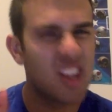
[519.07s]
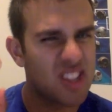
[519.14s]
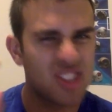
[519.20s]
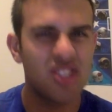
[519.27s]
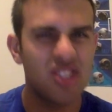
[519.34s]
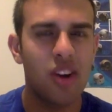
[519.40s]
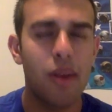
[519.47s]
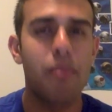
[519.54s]

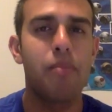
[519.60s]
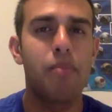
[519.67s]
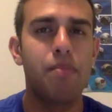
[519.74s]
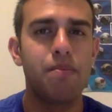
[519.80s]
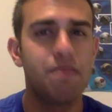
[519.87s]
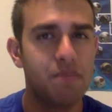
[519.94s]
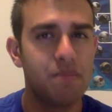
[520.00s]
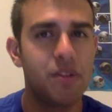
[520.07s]
start,
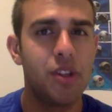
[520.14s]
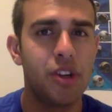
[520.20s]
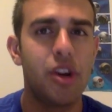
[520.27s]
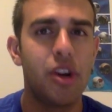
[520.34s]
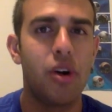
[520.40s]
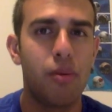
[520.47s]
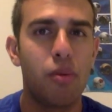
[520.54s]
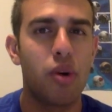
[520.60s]

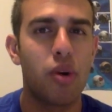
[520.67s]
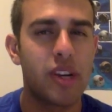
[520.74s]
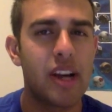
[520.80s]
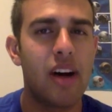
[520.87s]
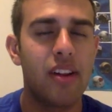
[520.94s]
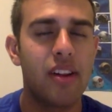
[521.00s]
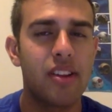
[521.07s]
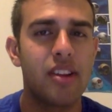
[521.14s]
more
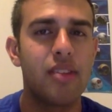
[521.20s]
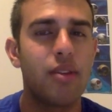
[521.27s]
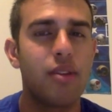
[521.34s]
talented.